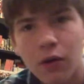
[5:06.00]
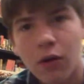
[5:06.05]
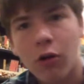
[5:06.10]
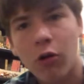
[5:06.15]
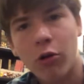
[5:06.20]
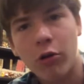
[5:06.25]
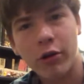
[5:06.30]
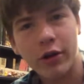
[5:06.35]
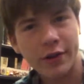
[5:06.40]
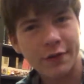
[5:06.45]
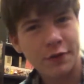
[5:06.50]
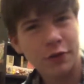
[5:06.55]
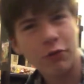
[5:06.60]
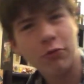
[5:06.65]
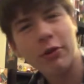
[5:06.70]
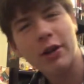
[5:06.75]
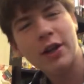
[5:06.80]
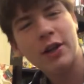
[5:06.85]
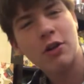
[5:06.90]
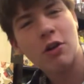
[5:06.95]
Or if you
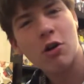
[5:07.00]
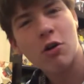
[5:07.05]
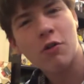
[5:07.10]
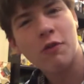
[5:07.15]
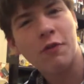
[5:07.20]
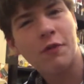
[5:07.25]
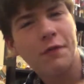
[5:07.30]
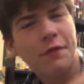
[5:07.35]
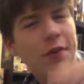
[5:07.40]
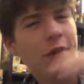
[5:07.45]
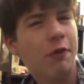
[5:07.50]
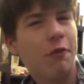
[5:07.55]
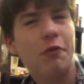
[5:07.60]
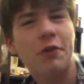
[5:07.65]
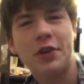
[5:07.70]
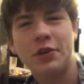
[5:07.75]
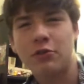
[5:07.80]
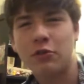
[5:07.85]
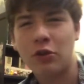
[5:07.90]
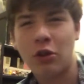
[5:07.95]
already know, feel
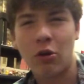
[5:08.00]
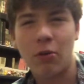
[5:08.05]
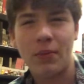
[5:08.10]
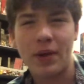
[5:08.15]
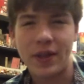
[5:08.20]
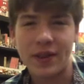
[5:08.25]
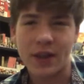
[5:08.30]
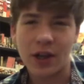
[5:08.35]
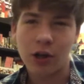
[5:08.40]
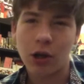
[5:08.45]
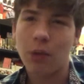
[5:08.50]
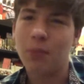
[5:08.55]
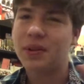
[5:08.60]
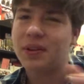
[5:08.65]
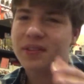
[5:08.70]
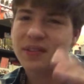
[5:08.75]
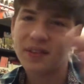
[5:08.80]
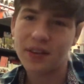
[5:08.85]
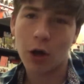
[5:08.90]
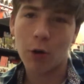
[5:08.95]
free to tell me in the
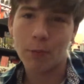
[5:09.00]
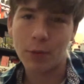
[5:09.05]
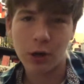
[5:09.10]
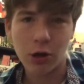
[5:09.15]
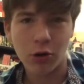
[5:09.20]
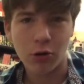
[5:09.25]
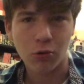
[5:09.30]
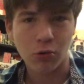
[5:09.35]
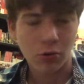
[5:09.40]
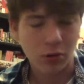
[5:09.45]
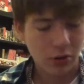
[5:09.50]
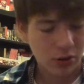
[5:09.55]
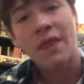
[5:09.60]
comments down below.